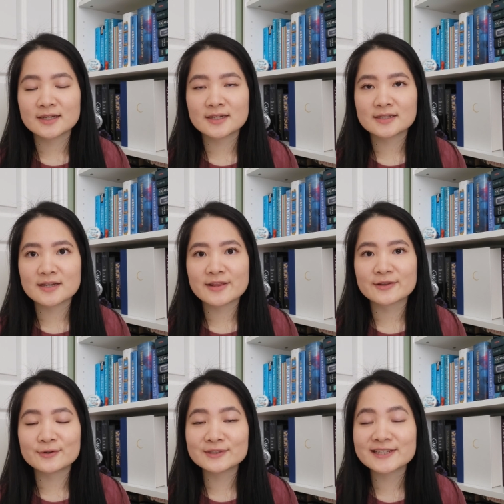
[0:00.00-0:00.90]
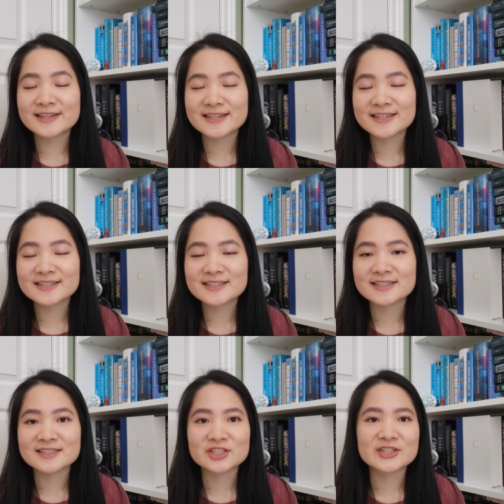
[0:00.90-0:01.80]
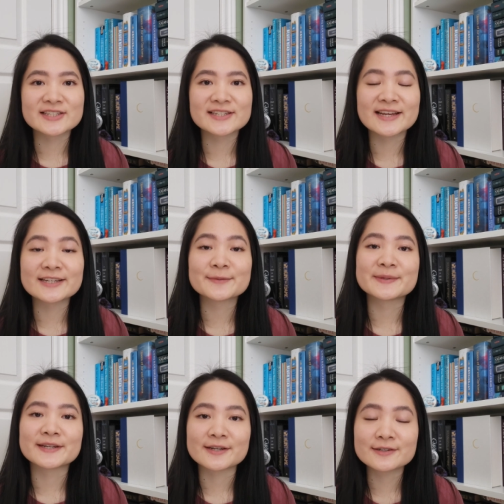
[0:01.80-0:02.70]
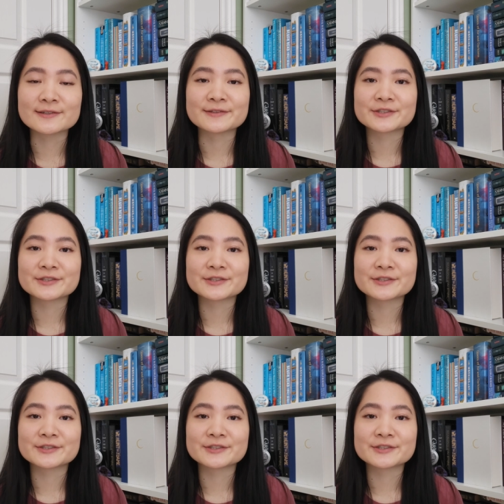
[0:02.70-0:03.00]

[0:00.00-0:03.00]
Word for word: And the only thing is, is, she doesn't end up in hell.